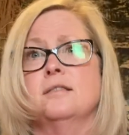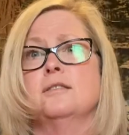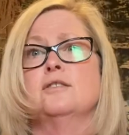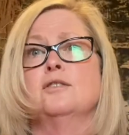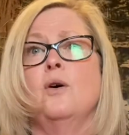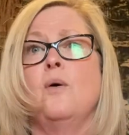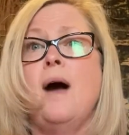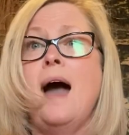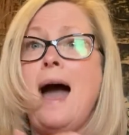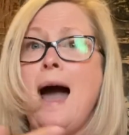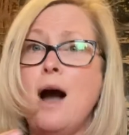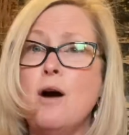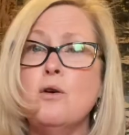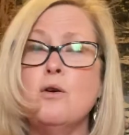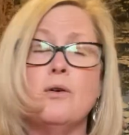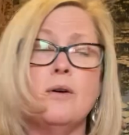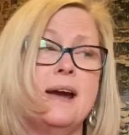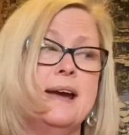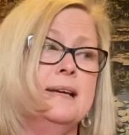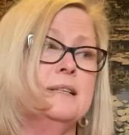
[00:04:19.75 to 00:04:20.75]
So how
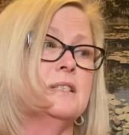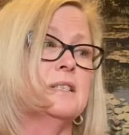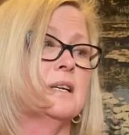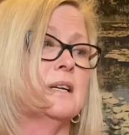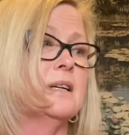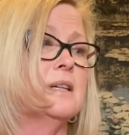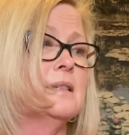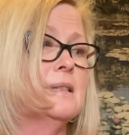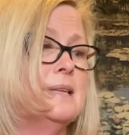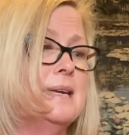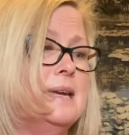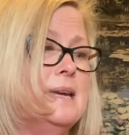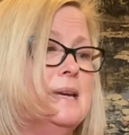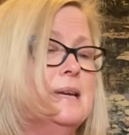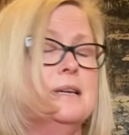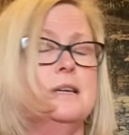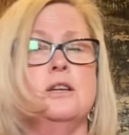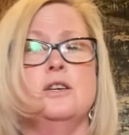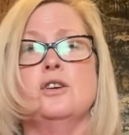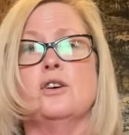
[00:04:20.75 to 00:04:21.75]
great to
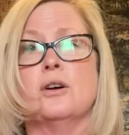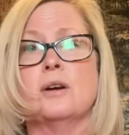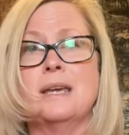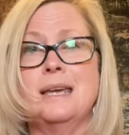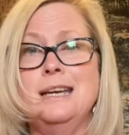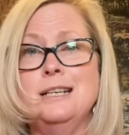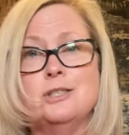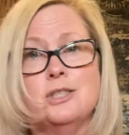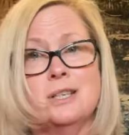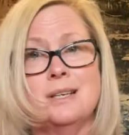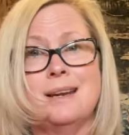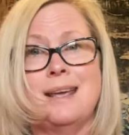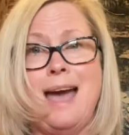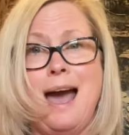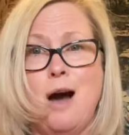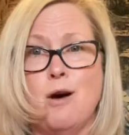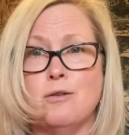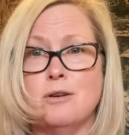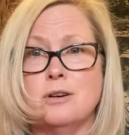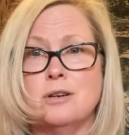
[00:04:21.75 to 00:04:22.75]
clean your kitchen
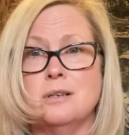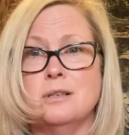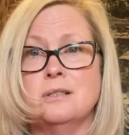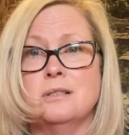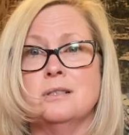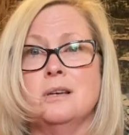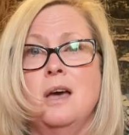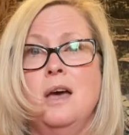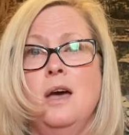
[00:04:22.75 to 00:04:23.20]
counters